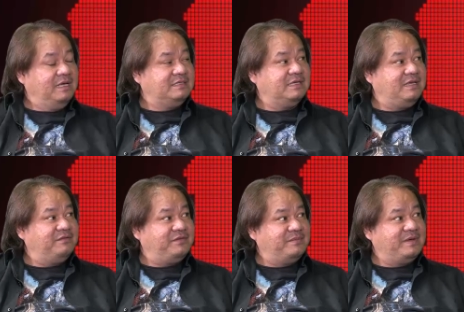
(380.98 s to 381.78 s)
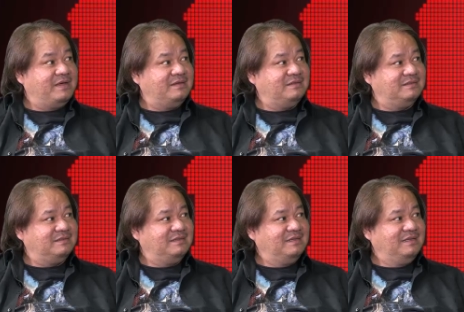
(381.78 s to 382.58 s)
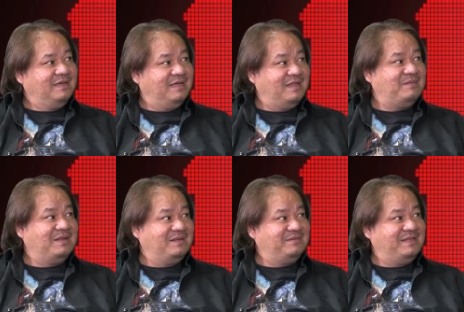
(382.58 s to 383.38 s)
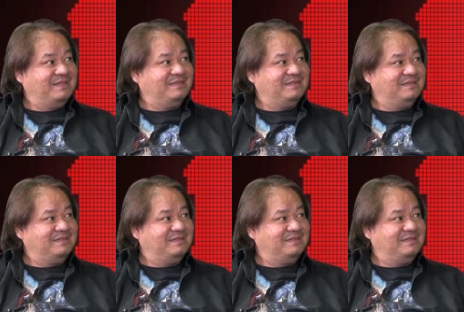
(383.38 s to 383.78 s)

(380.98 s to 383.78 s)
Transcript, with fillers: It's a gift from God and I believe that.